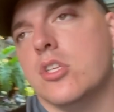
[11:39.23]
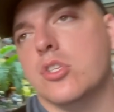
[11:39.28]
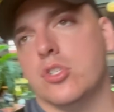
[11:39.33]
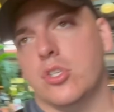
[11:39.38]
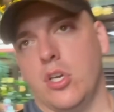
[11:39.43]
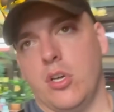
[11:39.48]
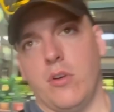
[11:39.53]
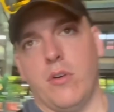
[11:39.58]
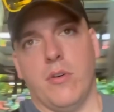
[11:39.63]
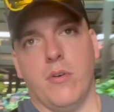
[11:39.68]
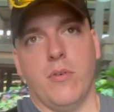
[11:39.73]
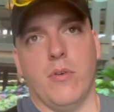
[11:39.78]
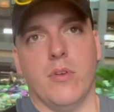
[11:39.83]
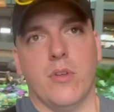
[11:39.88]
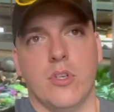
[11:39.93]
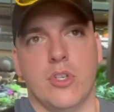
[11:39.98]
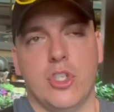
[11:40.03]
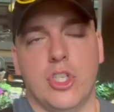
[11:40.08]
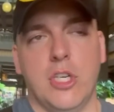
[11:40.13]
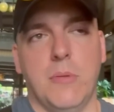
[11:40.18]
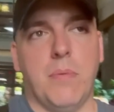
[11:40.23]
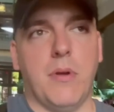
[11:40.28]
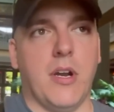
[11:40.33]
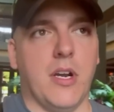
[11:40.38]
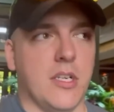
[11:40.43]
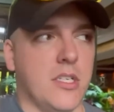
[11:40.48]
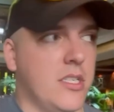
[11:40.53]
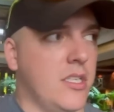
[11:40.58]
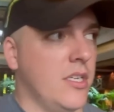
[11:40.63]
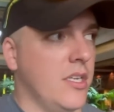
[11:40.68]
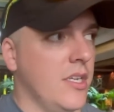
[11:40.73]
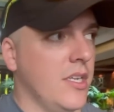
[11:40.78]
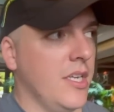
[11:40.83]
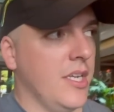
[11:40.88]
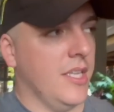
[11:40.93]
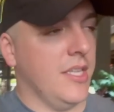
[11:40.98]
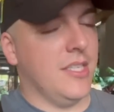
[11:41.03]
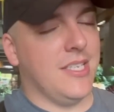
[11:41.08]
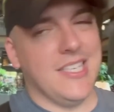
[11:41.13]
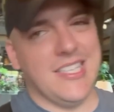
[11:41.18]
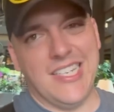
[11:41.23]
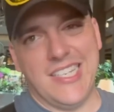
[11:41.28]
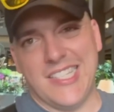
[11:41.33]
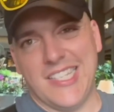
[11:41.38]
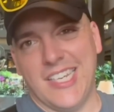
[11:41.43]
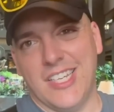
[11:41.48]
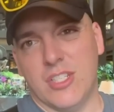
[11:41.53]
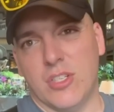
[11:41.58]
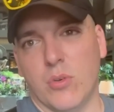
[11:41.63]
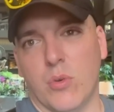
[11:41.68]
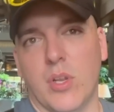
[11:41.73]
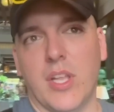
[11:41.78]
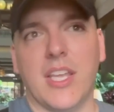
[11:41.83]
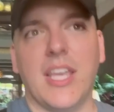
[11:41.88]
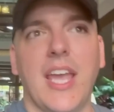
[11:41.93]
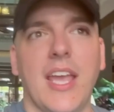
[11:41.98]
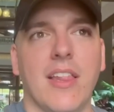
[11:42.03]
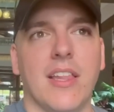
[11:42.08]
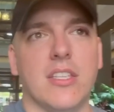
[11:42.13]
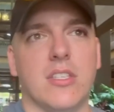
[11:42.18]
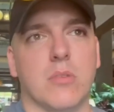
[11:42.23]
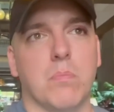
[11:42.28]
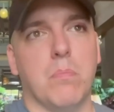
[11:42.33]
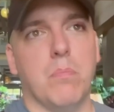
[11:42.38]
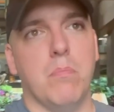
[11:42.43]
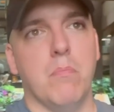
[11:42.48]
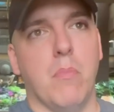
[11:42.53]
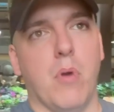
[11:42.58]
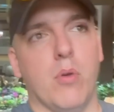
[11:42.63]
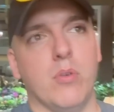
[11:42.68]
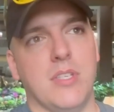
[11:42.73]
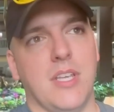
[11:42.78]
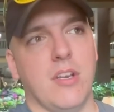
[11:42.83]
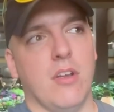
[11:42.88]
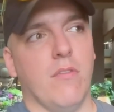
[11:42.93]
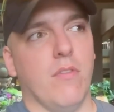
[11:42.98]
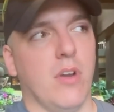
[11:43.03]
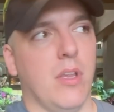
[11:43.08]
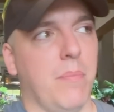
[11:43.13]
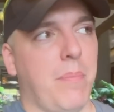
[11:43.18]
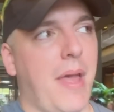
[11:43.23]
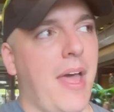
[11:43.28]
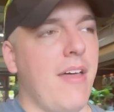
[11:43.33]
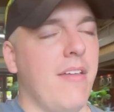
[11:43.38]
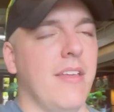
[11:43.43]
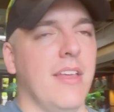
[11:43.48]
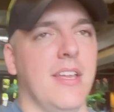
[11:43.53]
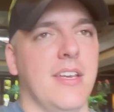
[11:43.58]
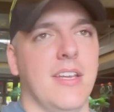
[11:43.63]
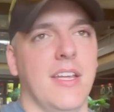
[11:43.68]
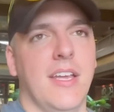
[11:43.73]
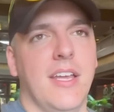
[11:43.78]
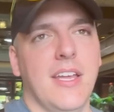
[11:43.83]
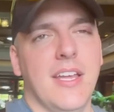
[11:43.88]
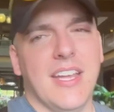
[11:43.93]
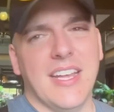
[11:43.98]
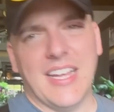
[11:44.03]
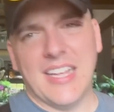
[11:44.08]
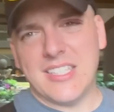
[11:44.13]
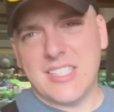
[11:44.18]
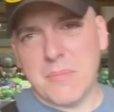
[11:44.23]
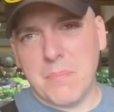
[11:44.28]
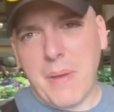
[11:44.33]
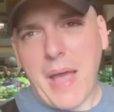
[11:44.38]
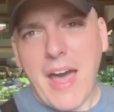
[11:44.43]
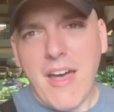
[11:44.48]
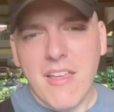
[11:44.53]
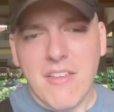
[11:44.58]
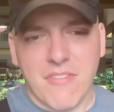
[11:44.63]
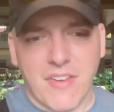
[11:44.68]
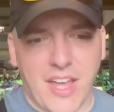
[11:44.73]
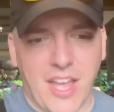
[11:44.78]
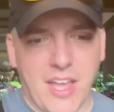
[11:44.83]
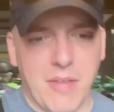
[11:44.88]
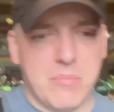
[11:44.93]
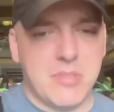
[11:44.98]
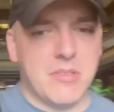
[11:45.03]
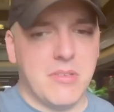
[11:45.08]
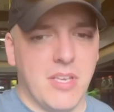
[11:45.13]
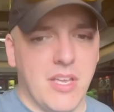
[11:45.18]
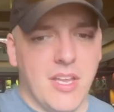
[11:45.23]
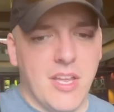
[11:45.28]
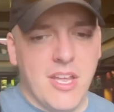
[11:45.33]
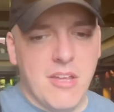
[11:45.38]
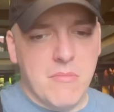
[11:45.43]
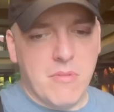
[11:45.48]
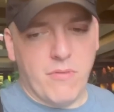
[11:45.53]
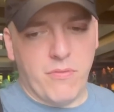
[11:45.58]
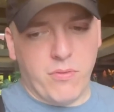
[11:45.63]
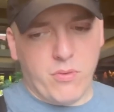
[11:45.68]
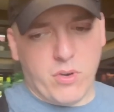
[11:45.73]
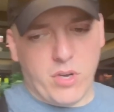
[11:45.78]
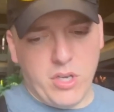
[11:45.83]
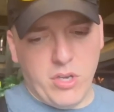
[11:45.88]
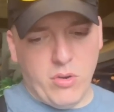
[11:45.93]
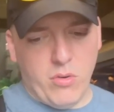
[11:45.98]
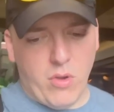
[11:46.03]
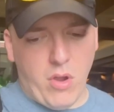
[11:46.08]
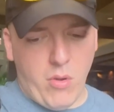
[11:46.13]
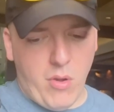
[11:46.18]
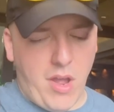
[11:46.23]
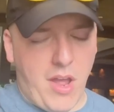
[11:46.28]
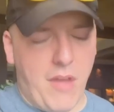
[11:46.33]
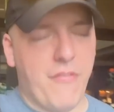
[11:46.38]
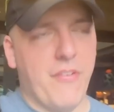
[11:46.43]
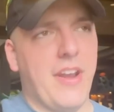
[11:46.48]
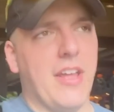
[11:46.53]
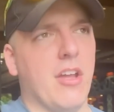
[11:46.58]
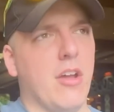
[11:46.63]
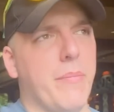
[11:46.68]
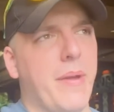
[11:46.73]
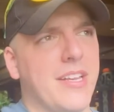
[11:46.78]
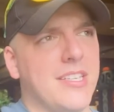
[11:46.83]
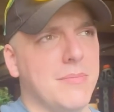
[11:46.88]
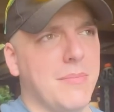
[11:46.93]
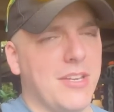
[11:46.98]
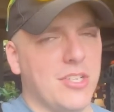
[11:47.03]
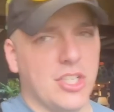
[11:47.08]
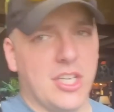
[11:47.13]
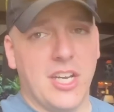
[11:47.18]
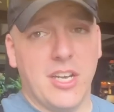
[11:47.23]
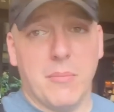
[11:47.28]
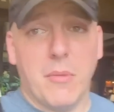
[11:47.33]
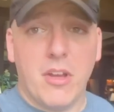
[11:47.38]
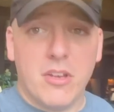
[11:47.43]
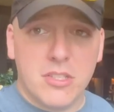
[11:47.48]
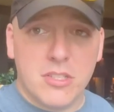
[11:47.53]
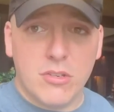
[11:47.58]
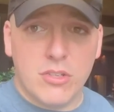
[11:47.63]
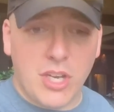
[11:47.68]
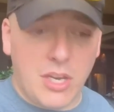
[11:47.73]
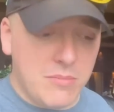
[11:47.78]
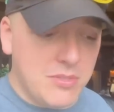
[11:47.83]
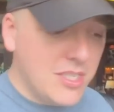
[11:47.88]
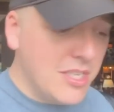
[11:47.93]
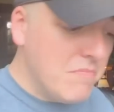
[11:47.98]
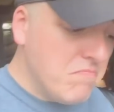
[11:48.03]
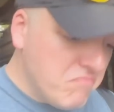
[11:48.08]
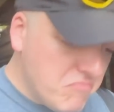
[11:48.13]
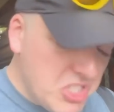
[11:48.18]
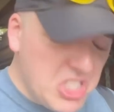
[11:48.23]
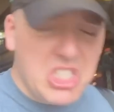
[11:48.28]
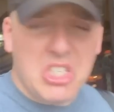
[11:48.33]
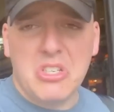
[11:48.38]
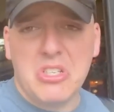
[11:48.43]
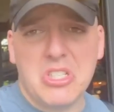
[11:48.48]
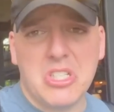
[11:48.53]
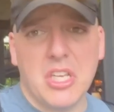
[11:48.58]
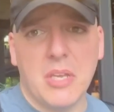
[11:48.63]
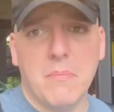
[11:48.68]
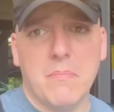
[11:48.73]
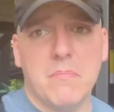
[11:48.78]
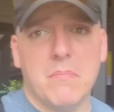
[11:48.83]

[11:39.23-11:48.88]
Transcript: So she parked in TTC. So we're like, hey, let's mosey on over to Poly and get some Poly vibes before you go off and I go back to Magic Kingdom. Also, James, still asleep.